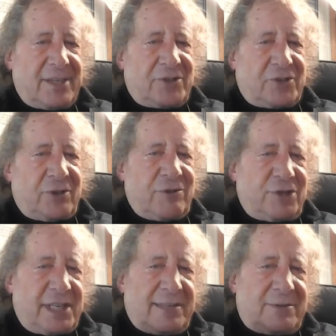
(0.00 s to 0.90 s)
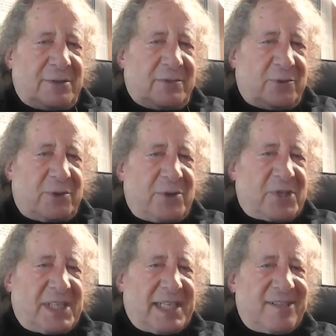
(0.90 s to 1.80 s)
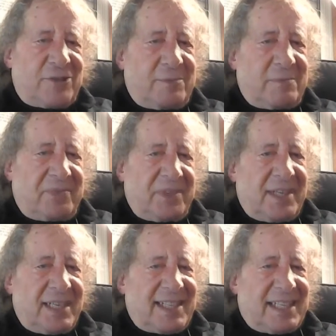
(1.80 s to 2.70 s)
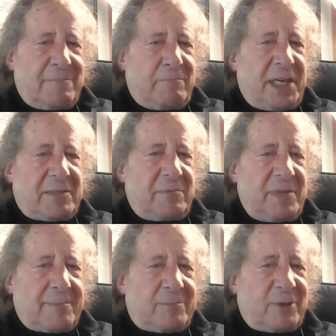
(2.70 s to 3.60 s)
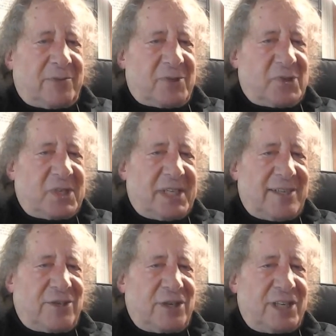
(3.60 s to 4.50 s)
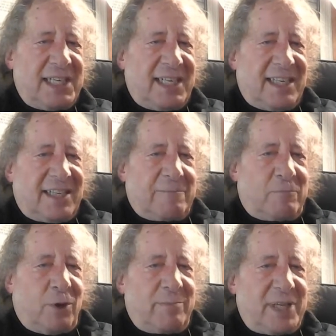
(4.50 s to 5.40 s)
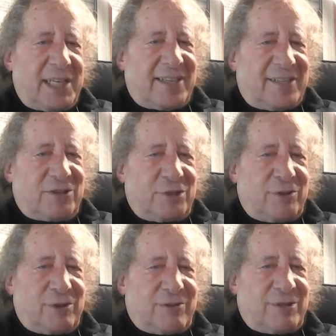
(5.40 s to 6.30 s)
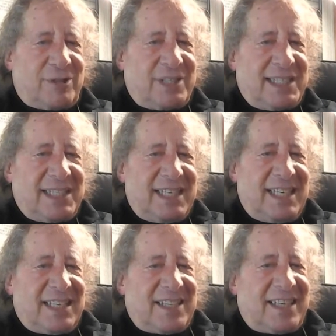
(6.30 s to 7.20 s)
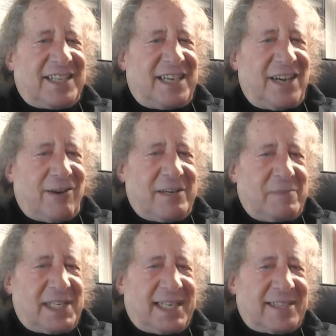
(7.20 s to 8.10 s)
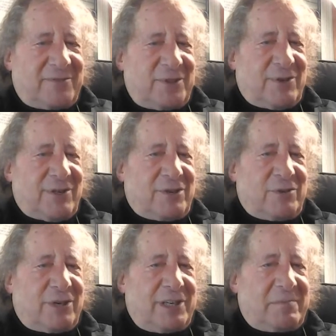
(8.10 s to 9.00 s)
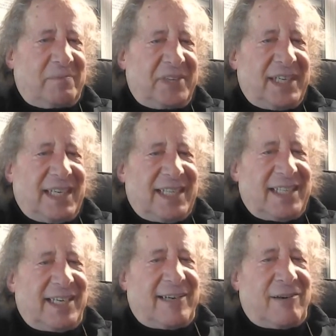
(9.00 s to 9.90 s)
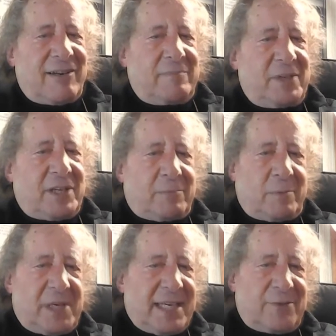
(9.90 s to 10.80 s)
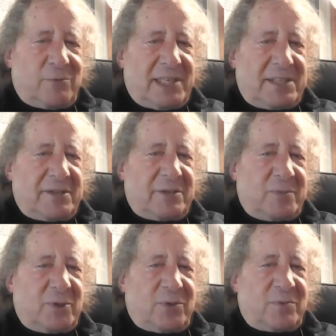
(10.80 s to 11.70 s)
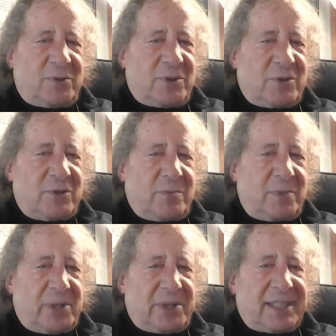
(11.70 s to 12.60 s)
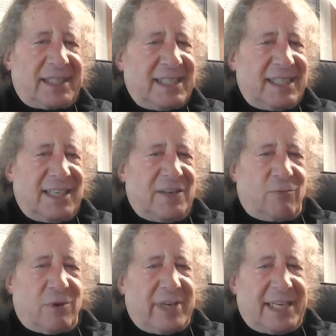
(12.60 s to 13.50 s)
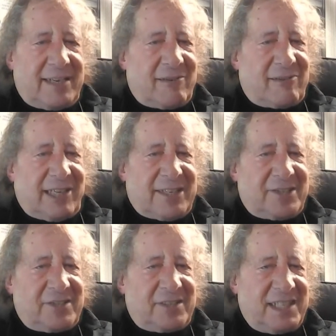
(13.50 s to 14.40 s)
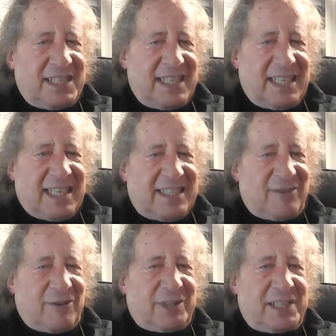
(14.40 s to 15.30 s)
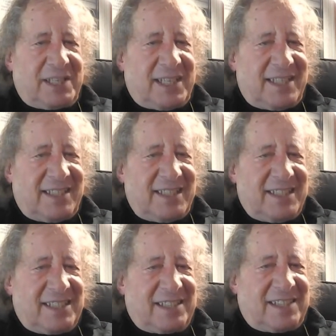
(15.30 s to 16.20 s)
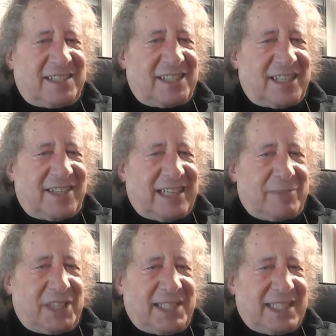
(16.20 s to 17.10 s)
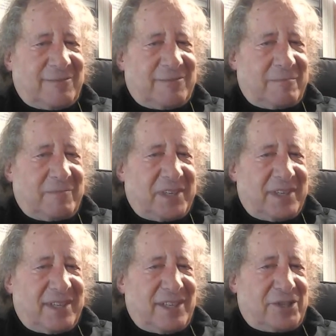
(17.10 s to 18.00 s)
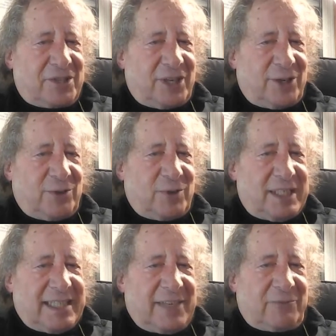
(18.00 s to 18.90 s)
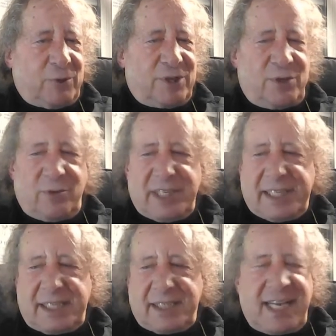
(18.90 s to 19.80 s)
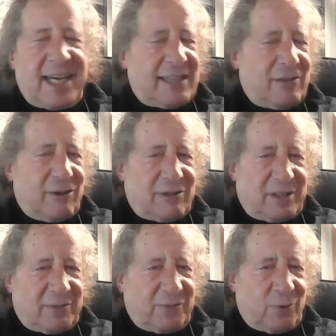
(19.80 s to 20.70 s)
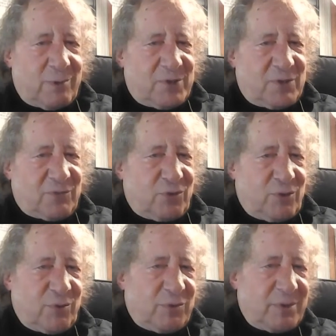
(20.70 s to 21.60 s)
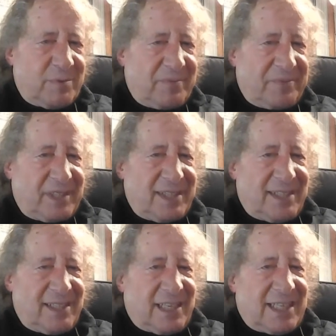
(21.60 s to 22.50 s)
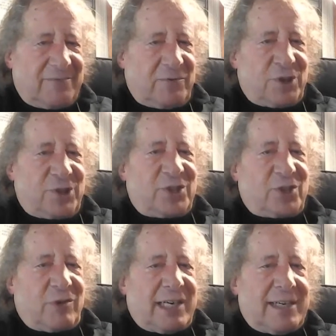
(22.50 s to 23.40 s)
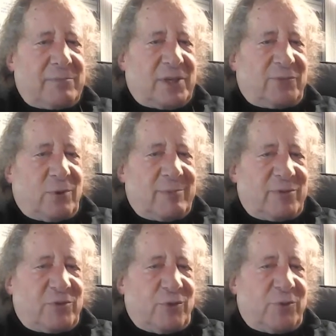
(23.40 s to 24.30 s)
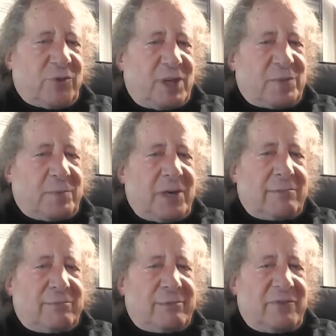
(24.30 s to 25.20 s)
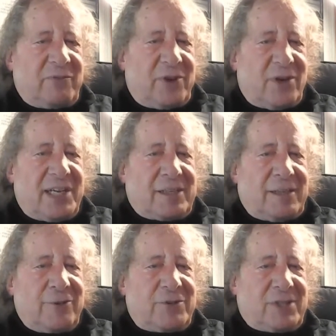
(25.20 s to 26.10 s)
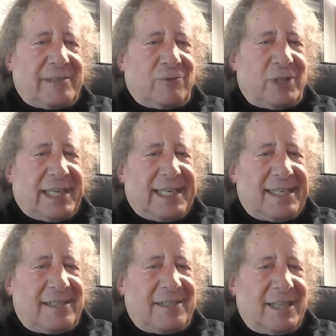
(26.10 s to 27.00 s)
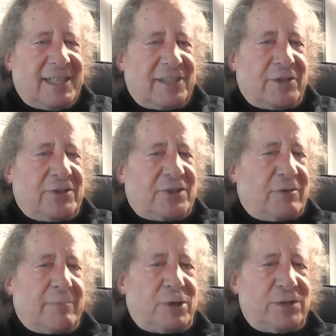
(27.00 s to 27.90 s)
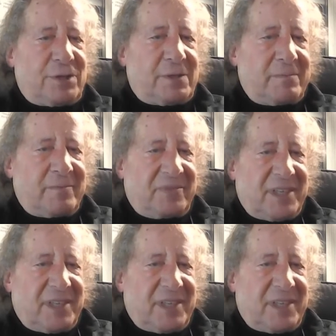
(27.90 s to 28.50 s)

They surged down to the foot of the stage. They picked me up off the stage. They put me on their shoulders. They carried me out of the auditorium, and they carried me up the pathway to the building where we had our classes. And only then did they let me down. So if we're doing a catalog of forms of truth, I've just described a form of truth that is probably very closely related to the scriptures,